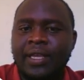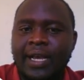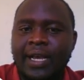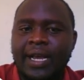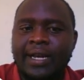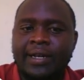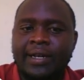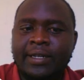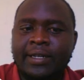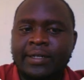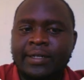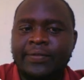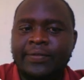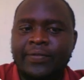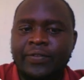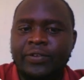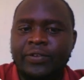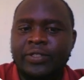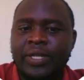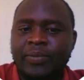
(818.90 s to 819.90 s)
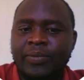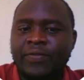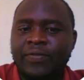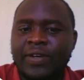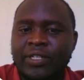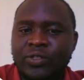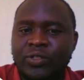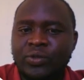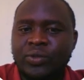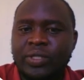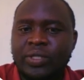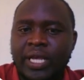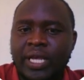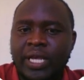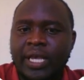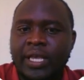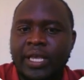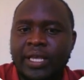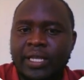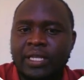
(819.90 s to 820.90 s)
And for some of us who
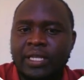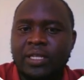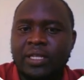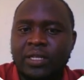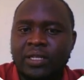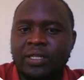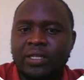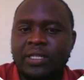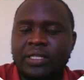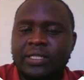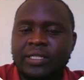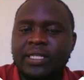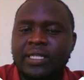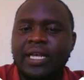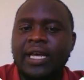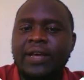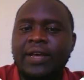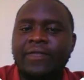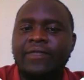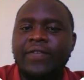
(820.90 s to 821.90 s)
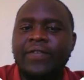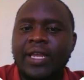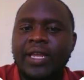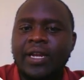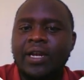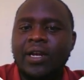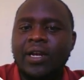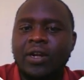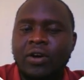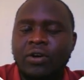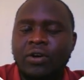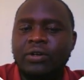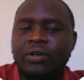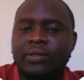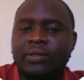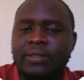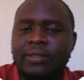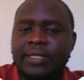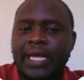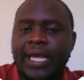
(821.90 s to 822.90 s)
say this is a very
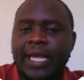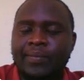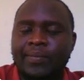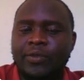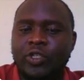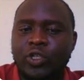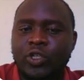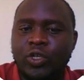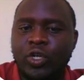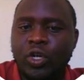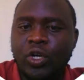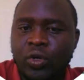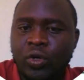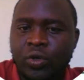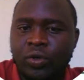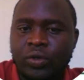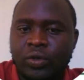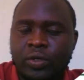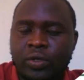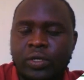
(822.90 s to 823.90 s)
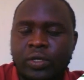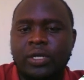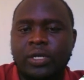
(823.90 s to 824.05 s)
long time to go,